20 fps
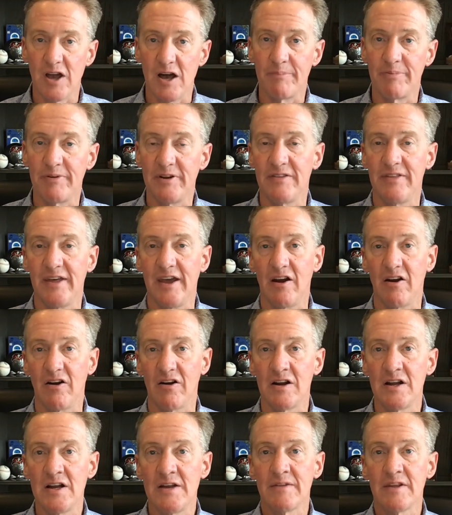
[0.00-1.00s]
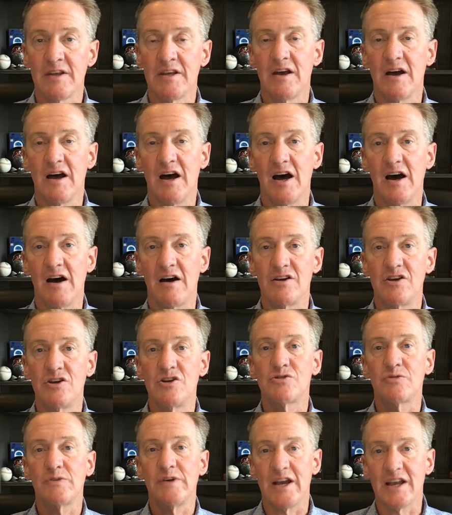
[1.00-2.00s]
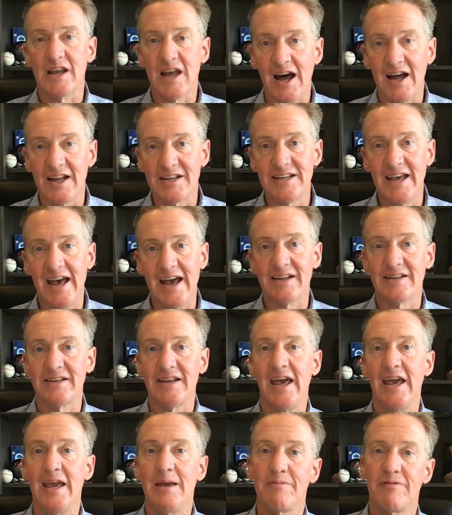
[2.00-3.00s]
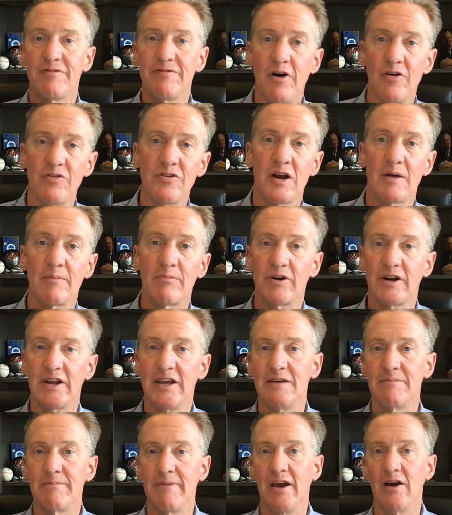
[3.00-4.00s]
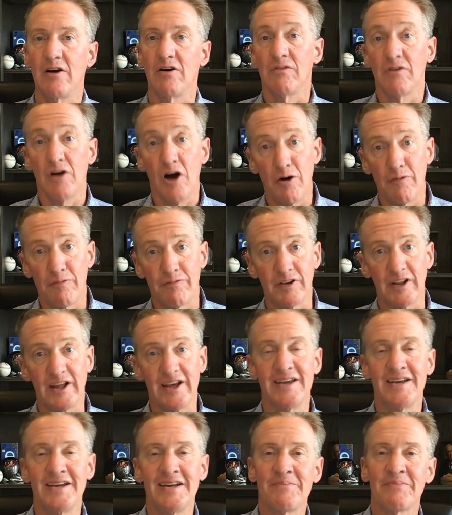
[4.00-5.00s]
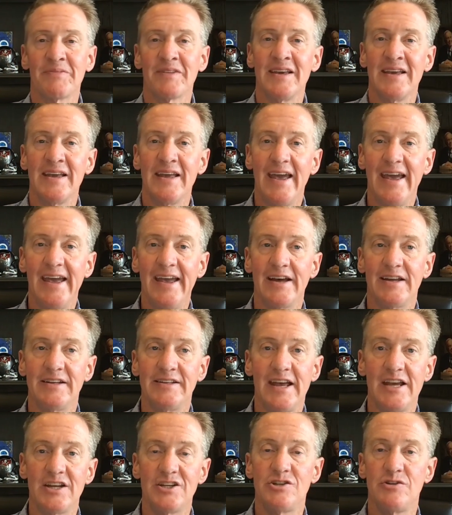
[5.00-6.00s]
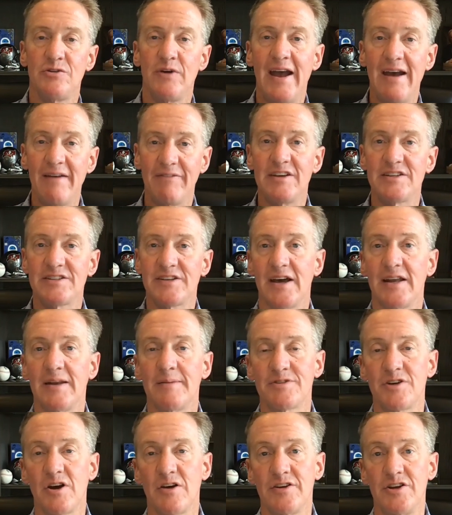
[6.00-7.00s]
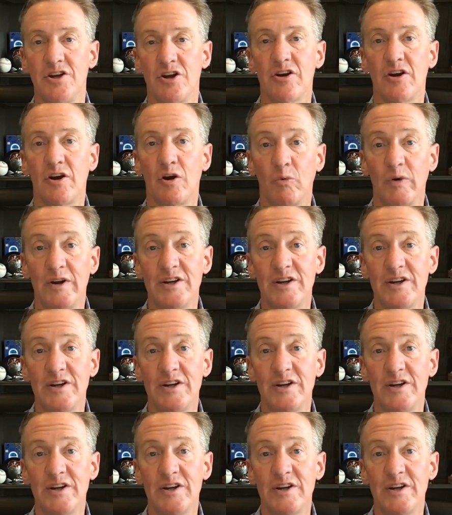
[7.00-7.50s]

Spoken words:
company there, usually a contact name, phone number, email, hopefully. And as you have these items on there, you're going to